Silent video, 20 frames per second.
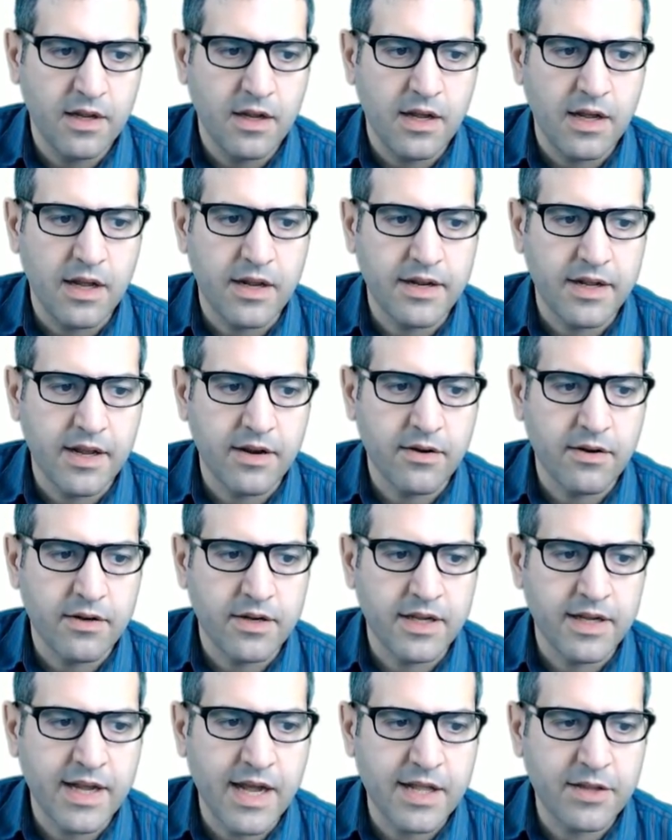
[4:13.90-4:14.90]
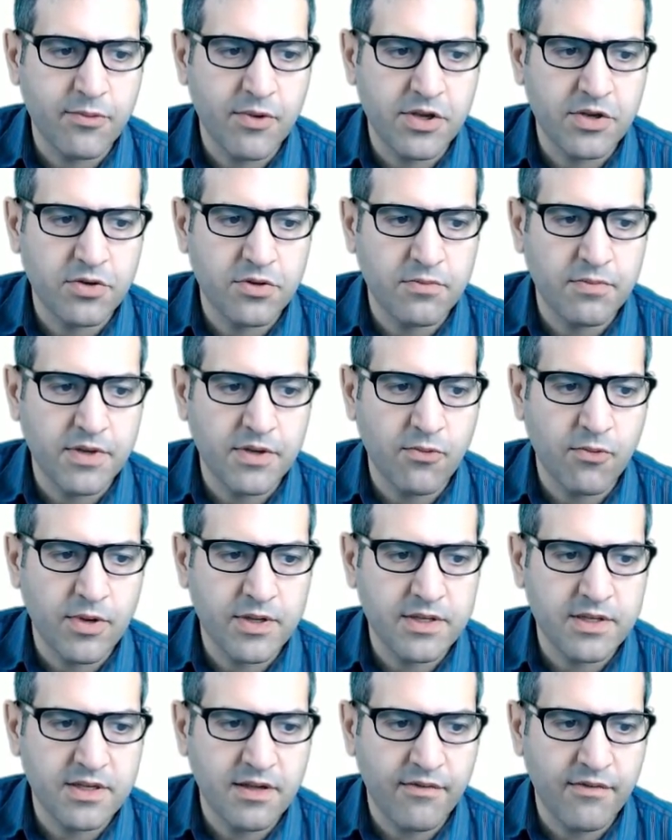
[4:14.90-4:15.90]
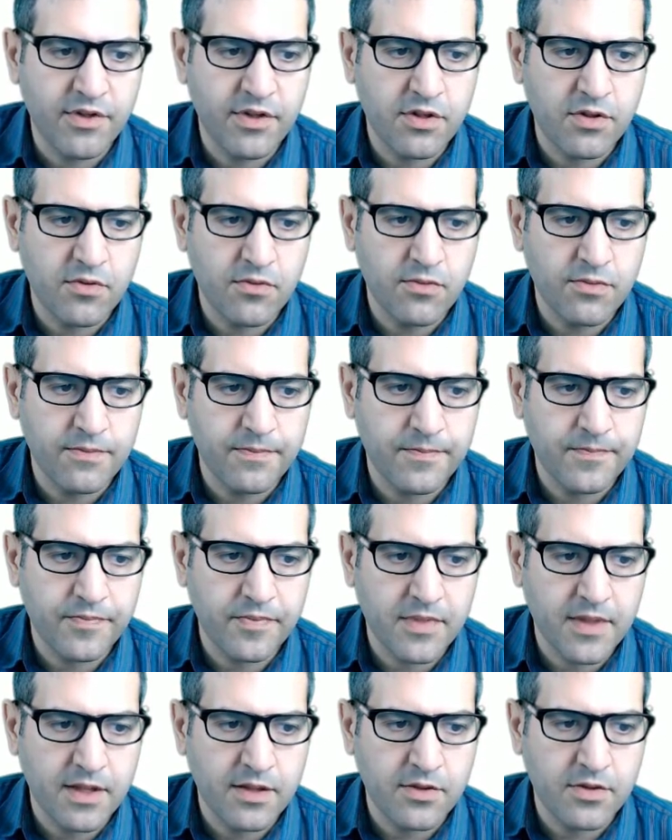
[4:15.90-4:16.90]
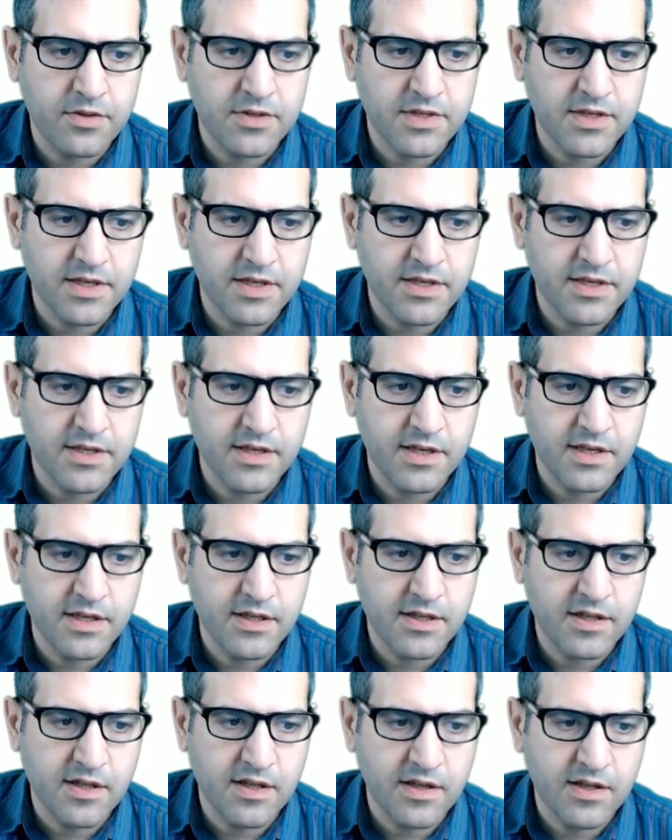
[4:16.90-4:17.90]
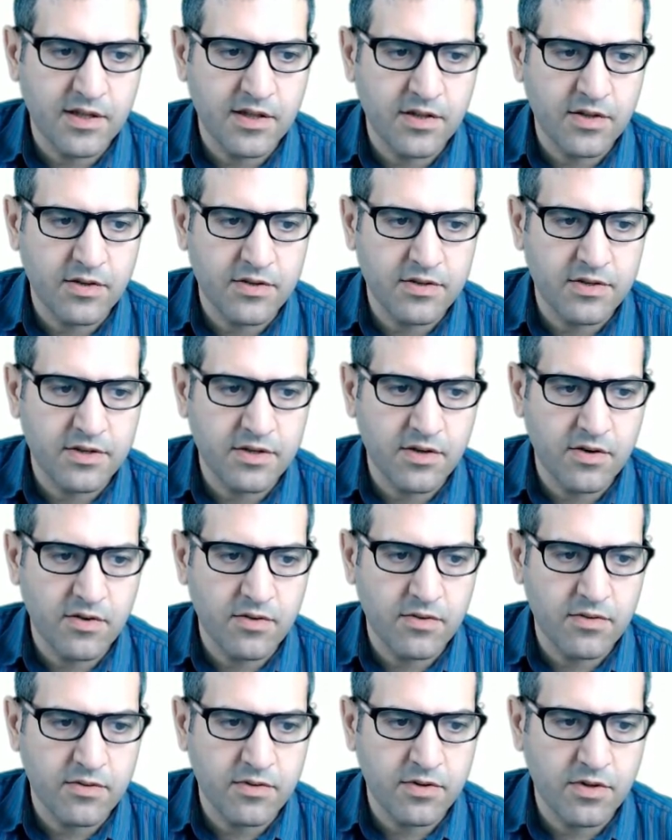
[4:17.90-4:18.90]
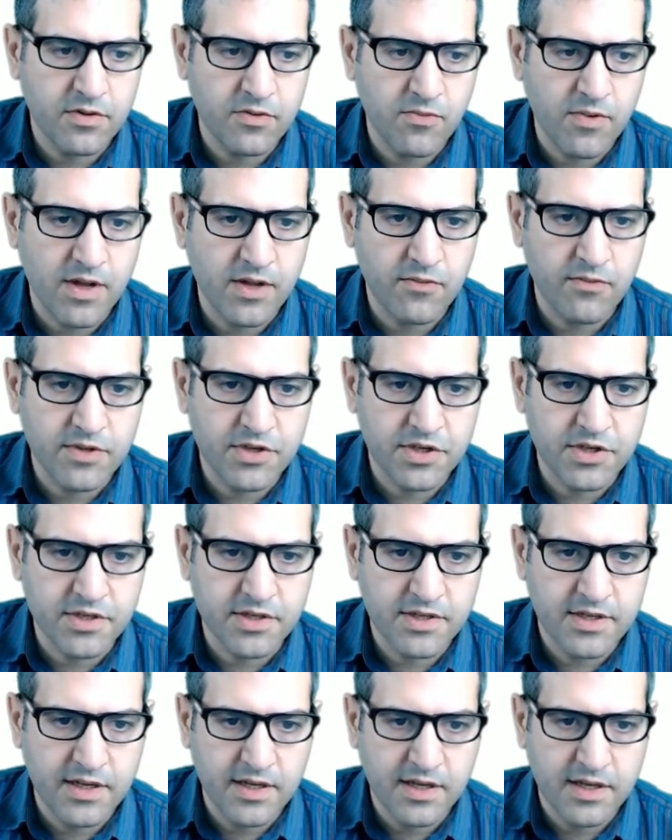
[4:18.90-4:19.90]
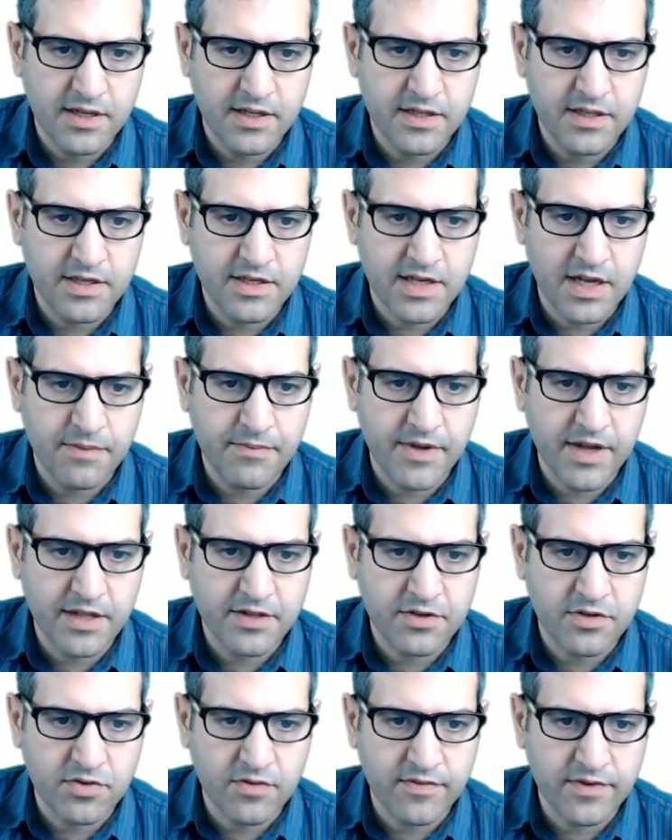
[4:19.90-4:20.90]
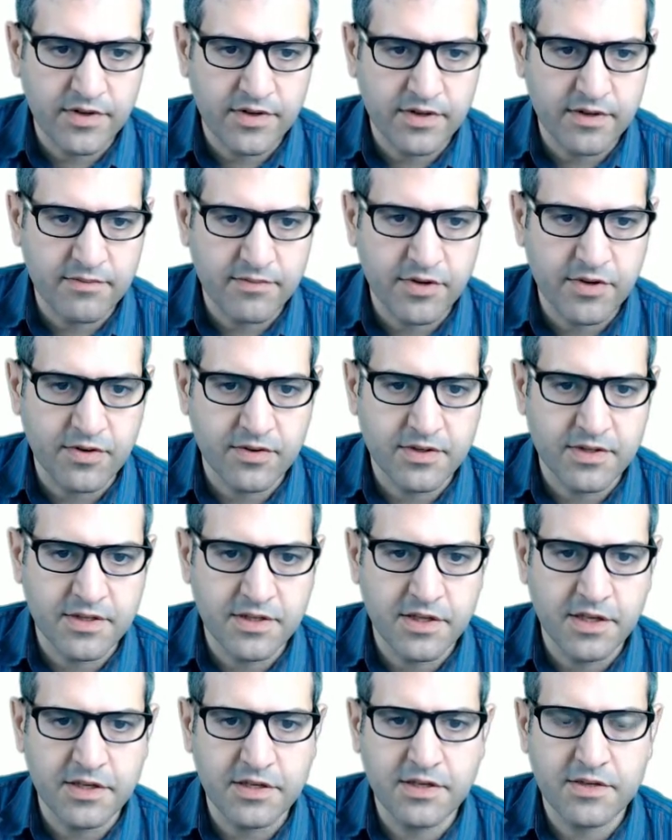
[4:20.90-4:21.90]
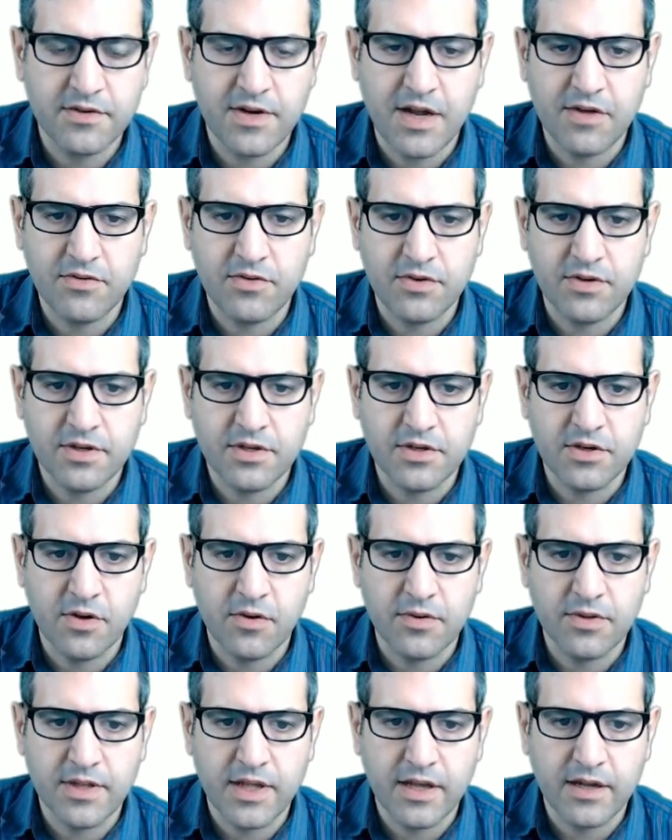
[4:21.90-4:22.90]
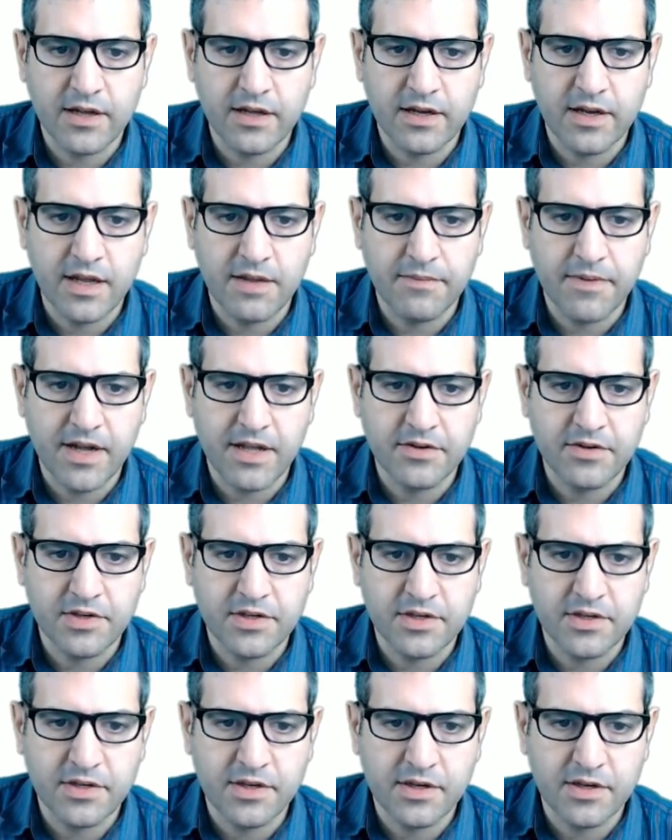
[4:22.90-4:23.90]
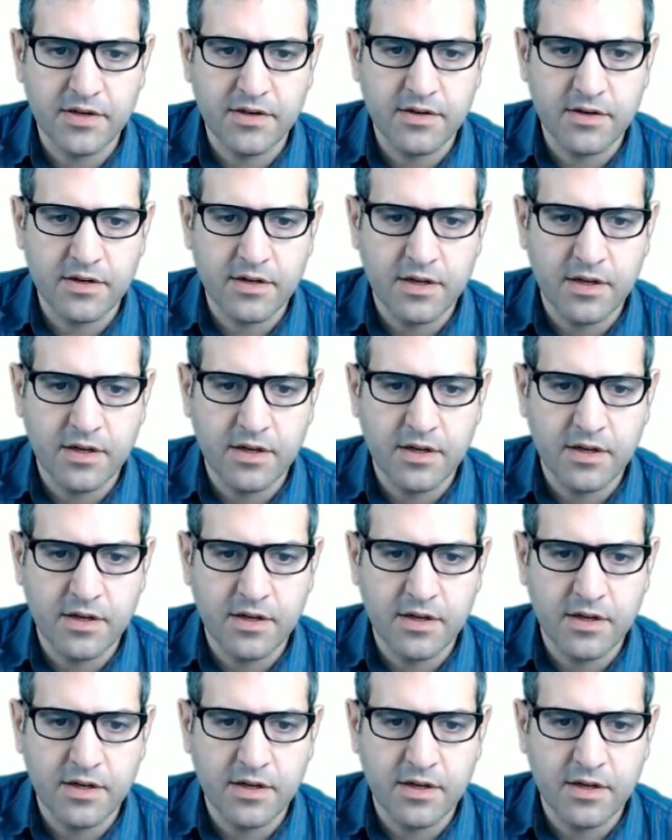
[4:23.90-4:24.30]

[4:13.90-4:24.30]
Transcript: And then the gateway should be 172.16.0.1, which is this IP address over here, because this router is going to take an IP address here,